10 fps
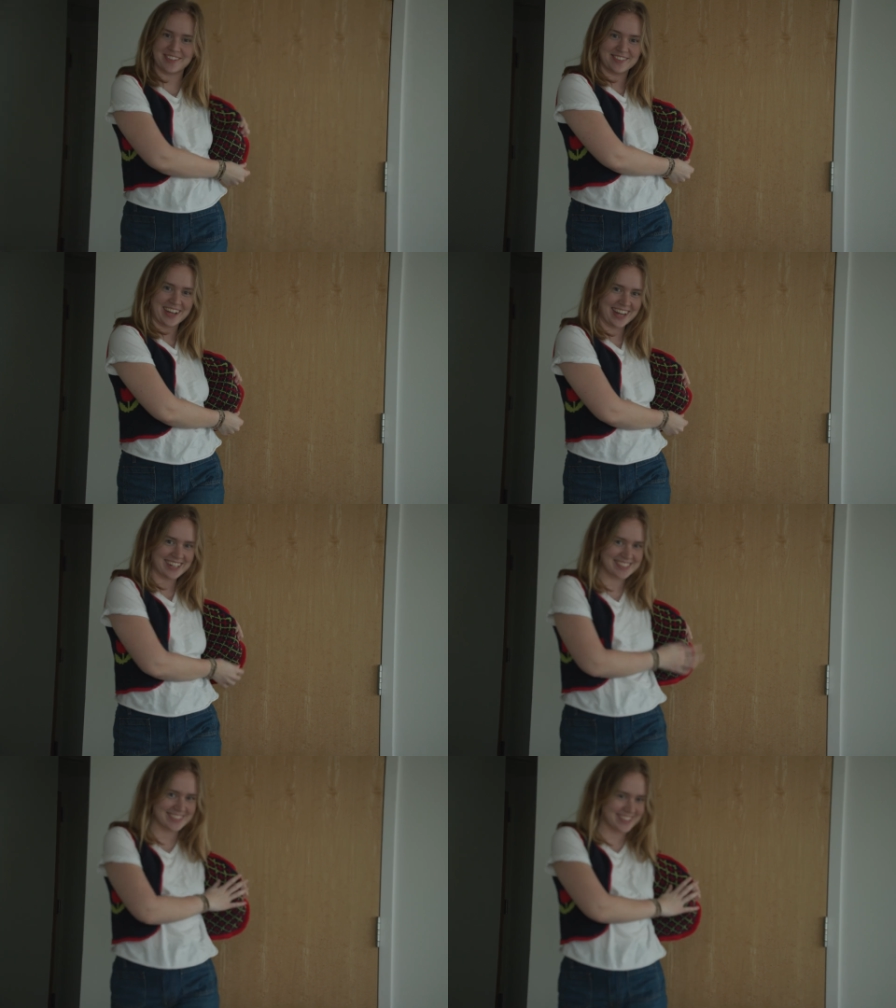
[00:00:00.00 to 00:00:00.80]
Fun oh,
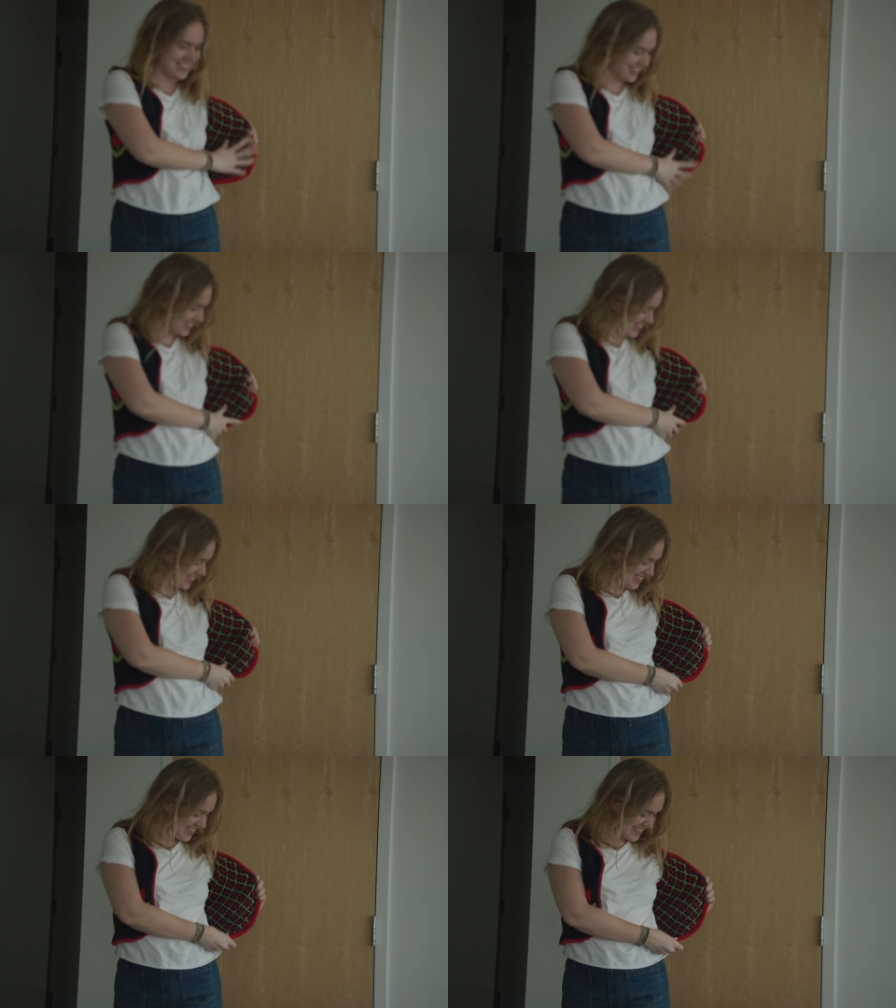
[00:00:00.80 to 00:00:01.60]
fact. So,
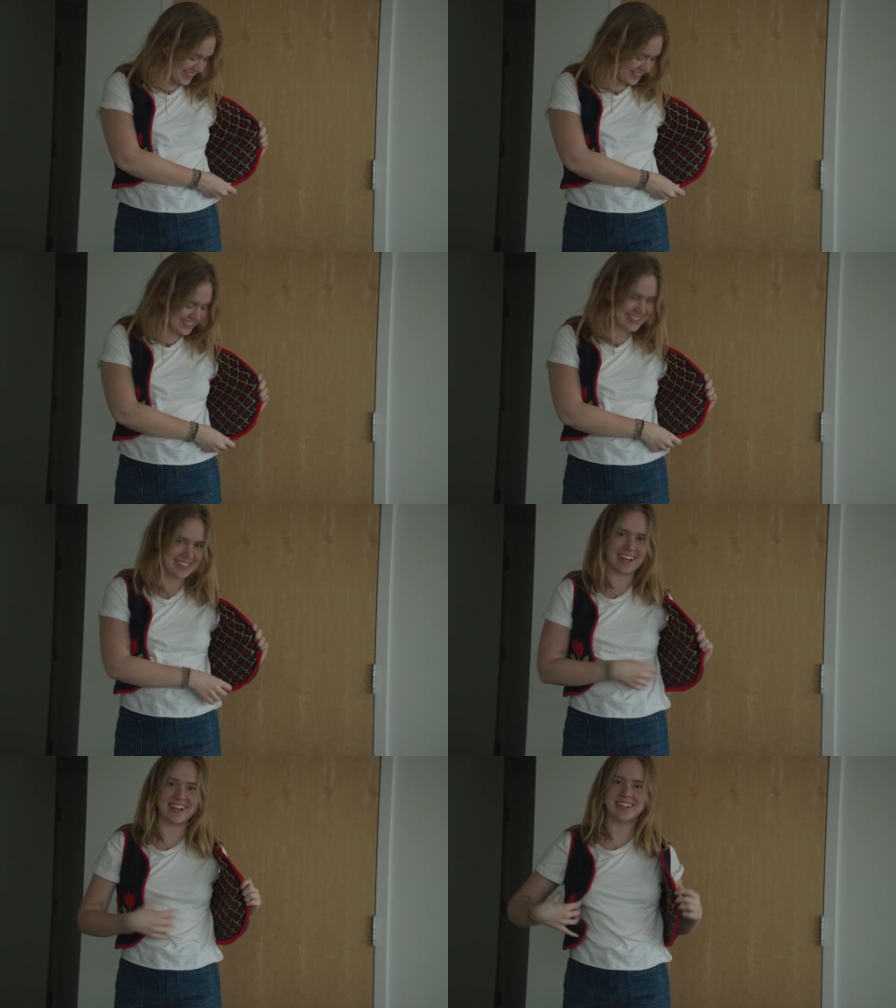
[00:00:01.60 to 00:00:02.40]
the whole
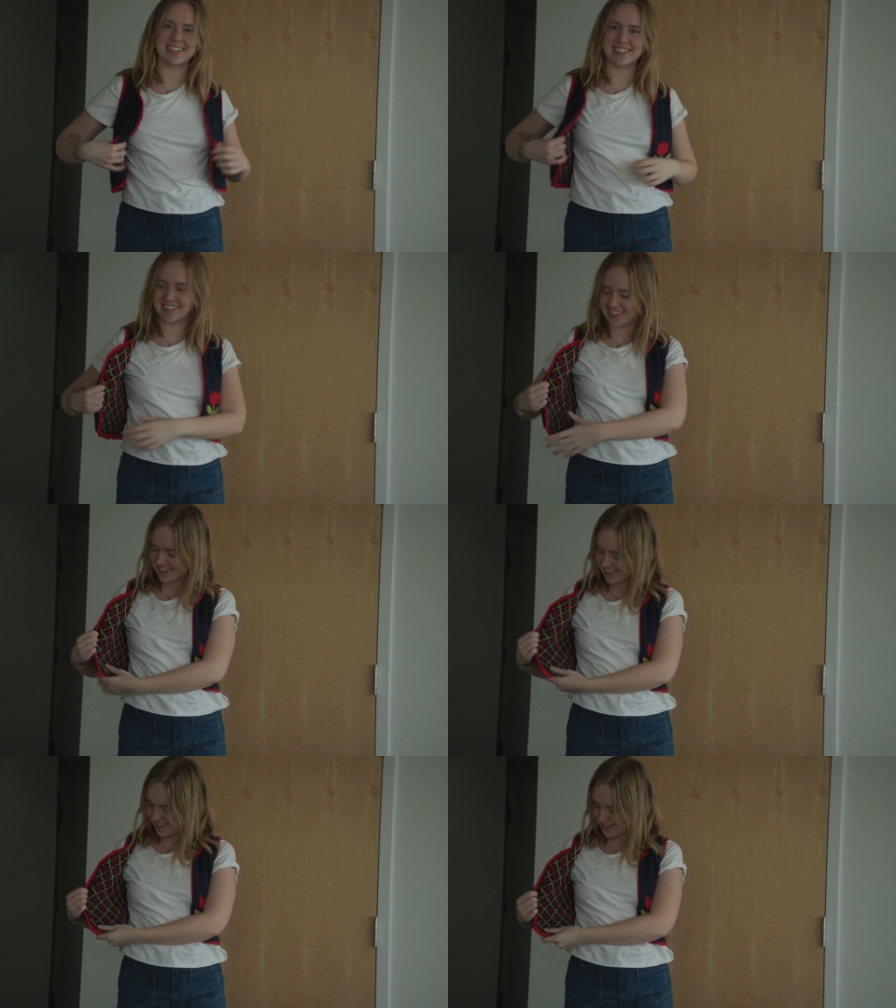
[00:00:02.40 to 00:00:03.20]
inside is
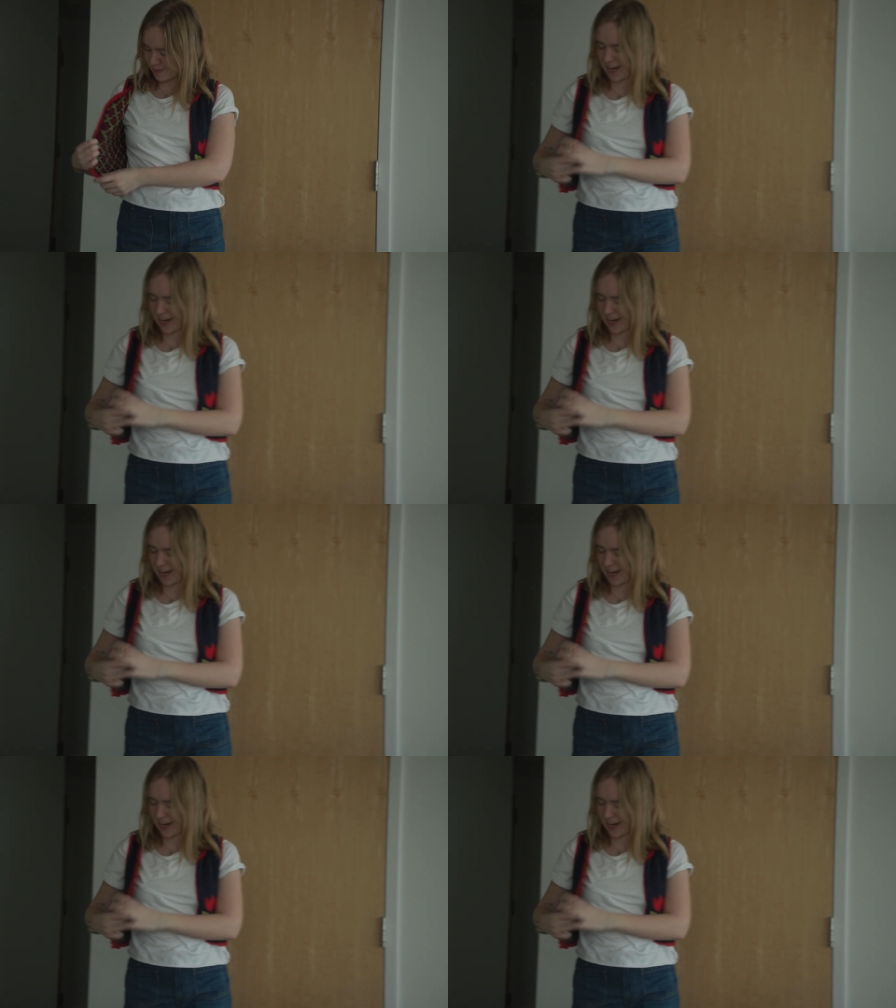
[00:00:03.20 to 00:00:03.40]
this